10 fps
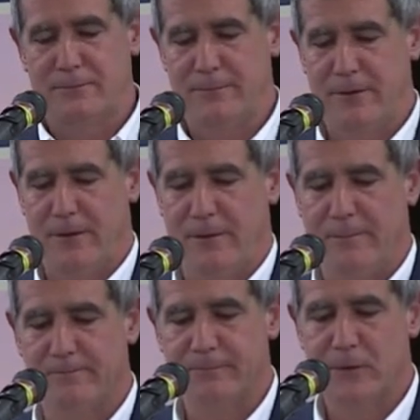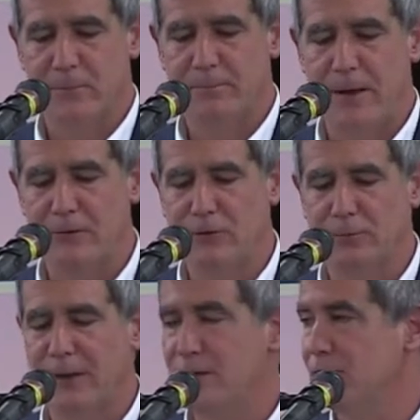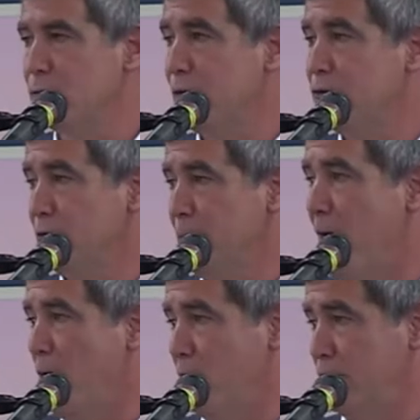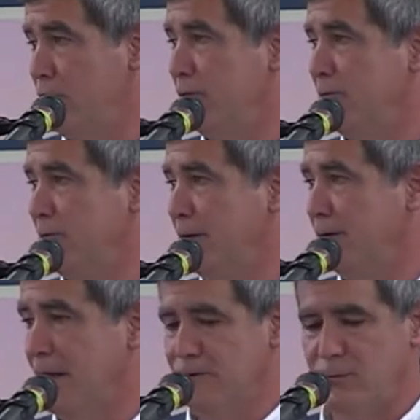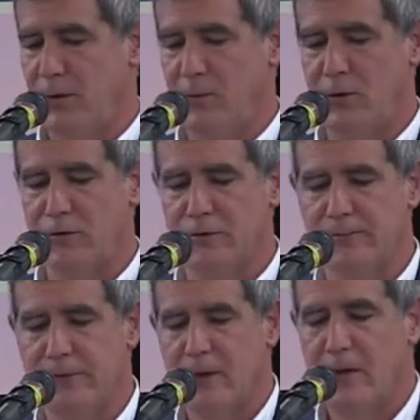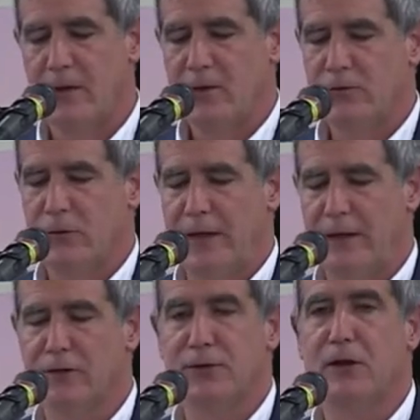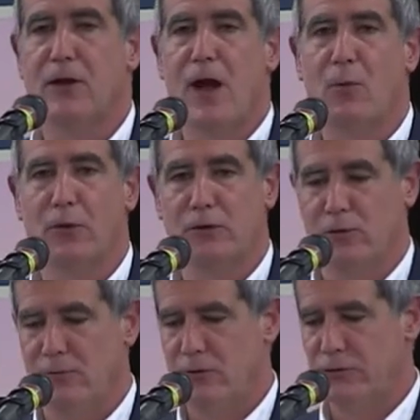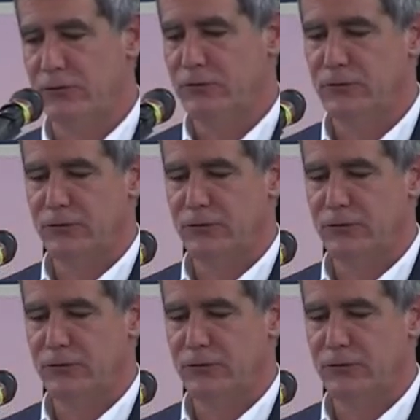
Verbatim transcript: um, displays of creaturely powers. Right? That's the way it works. So, that the clockwork universe that you